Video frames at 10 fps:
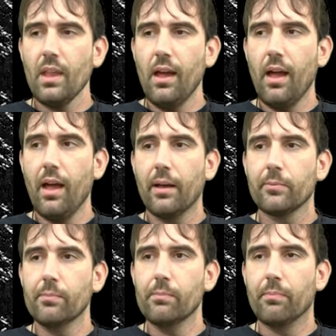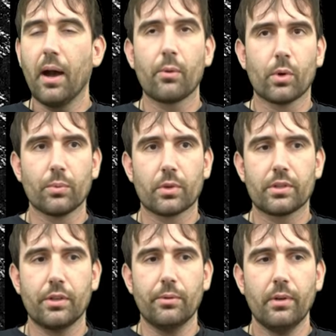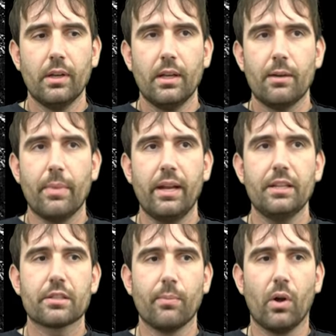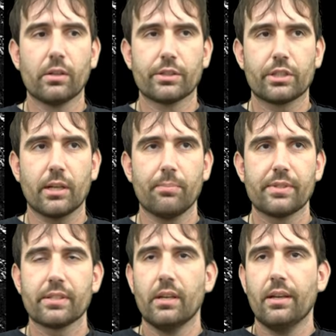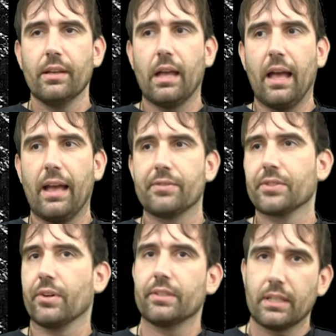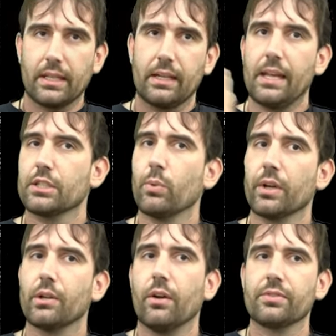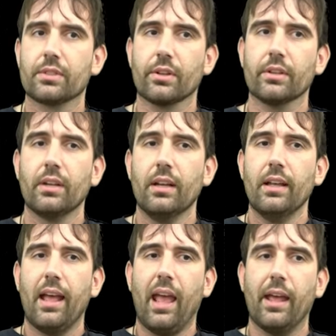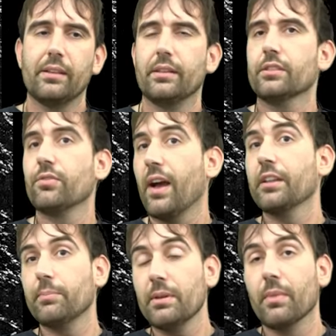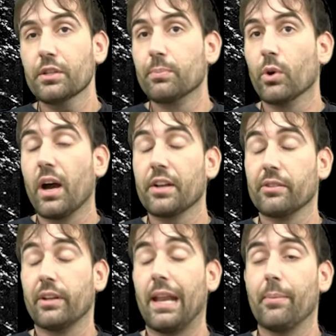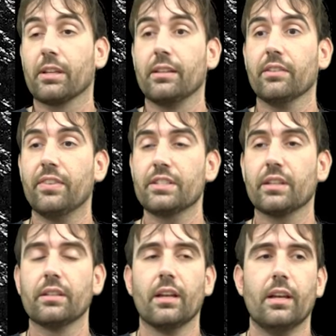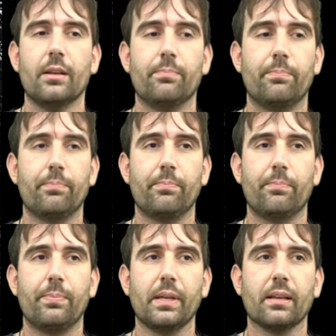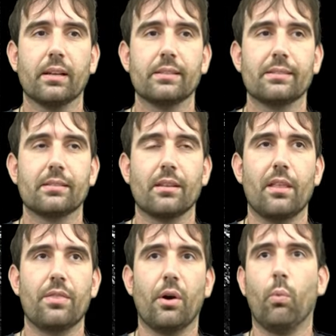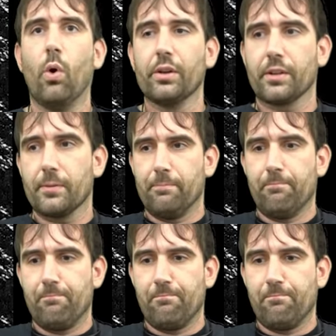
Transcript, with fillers: Uh, by World War II, many smaller ships uh, have started to get a squared off stern, and it's found to be much more hydrodynamically efficient because the water